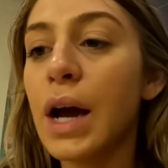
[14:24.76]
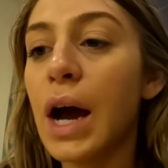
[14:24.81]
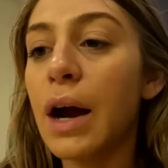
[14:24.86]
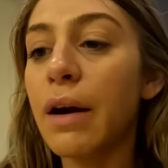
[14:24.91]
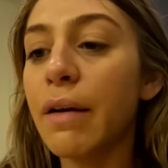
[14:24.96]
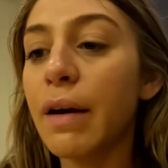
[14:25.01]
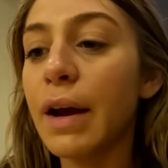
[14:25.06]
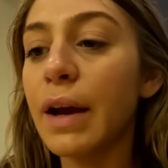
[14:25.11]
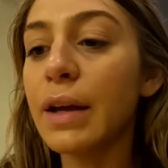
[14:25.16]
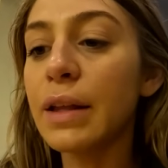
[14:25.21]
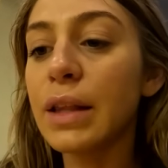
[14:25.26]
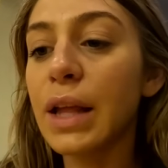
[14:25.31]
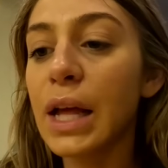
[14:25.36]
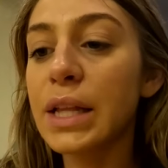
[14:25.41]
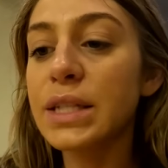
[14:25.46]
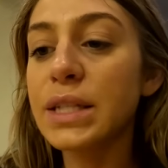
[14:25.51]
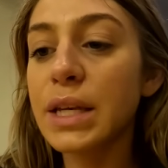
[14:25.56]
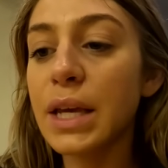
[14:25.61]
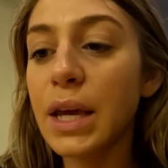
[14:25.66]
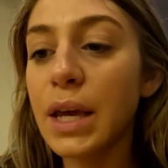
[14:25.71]
All right,
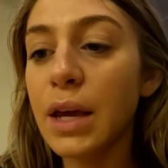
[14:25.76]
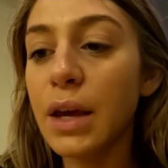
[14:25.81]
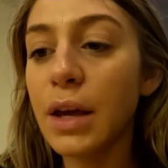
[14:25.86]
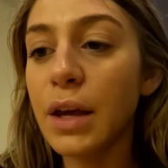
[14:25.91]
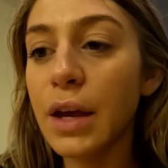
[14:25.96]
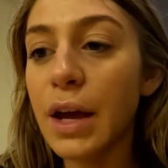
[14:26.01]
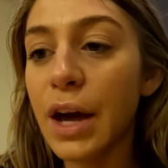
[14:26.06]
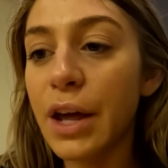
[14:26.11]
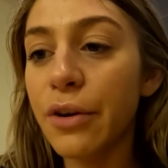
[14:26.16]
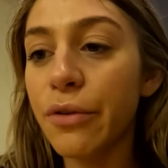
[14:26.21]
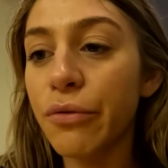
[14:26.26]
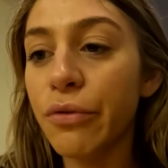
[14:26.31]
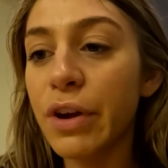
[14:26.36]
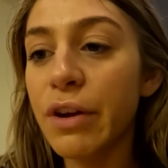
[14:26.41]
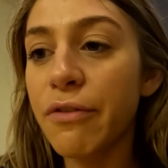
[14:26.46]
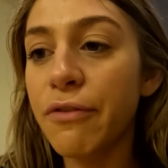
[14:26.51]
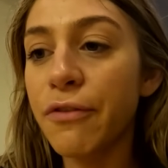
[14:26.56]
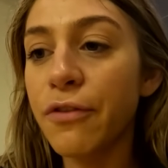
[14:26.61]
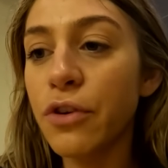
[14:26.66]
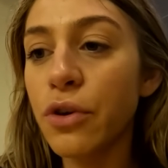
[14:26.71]
let's eat. Gotta
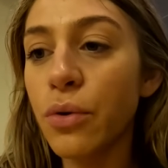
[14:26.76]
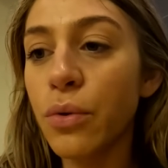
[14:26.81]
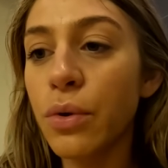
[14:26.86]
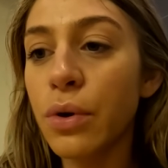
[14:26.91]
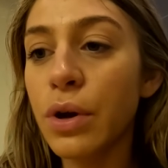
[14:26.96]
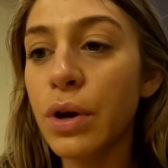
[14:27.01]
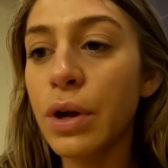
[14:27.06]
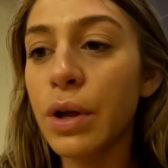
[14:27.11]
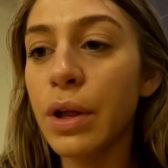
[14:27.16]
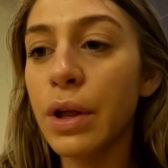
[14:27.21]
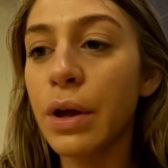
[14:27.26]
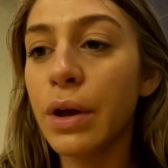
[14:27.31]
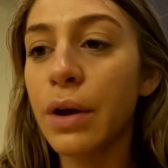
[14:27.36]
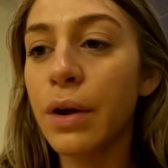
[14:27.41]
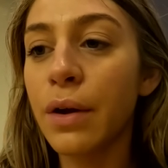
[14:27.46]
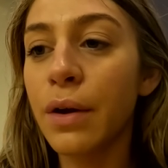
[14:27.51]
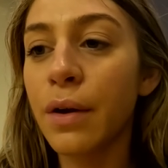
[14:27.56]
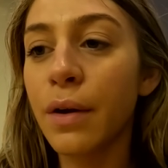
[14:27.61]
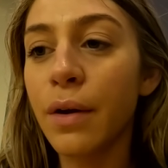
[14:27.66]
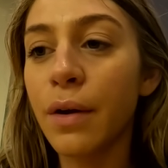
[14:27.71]
refuel.
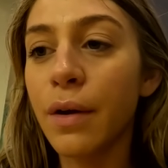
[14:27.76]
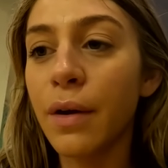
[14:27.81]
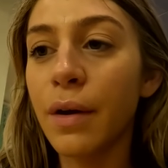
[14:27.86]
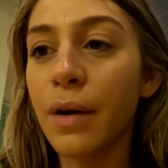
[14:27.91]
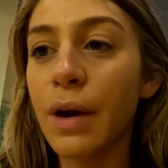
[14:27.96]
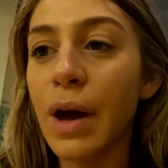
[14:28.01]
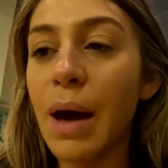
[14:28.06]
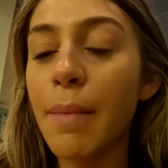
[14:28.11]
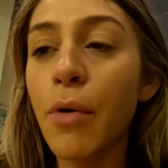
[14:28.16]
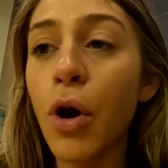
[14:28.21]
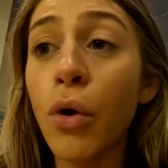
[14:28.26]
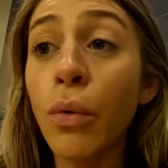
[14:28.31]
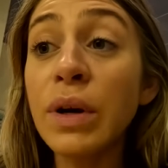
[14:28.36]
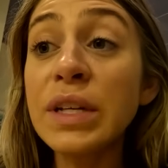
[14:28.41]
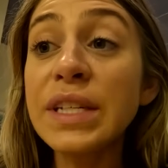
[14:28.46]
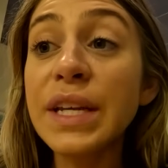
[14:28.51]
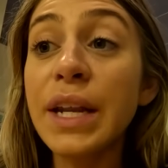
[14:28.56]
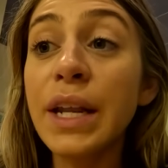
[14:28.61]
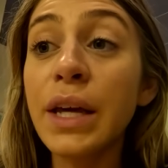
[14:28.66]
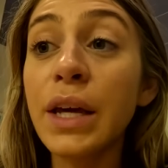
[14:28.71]
I'm
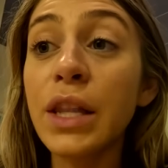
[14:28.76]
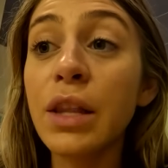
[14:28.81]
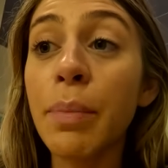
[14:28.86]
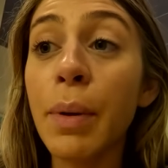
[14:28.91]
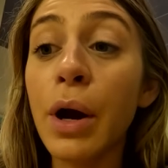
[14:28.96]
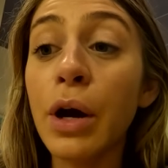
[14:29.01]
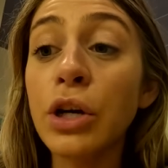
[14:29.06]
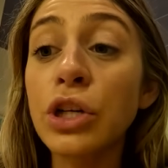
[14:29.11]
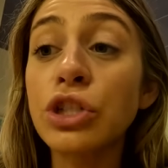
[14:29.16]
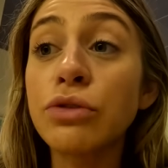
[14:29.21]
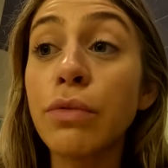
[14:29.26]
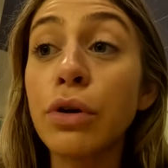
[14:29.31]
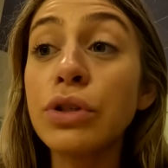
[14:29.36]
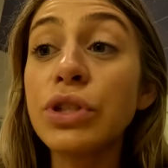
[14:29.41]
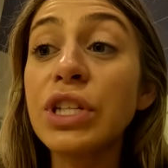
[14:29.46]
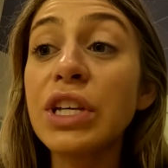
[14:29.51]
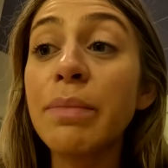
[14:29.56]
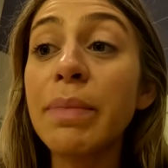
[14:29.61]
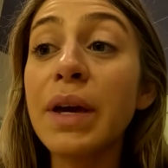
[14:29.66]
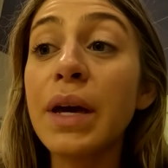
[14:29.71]
always eating in the parks,
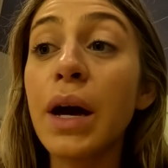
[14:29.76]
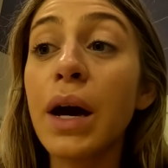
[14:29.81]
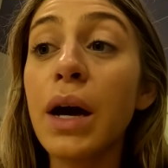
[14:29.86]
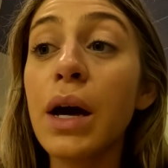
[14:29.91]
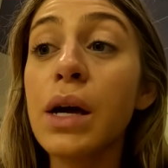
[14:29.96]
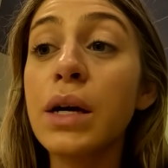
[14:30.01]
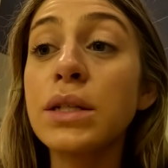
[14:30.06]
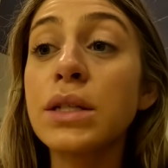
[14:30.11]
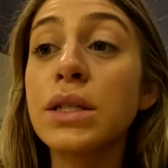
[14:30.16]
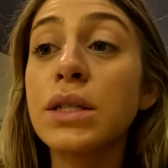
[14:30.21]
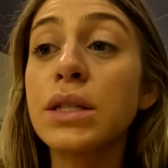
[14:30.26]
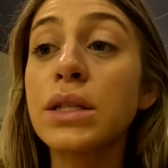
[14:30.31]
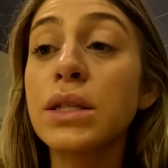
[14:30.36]
mostly because,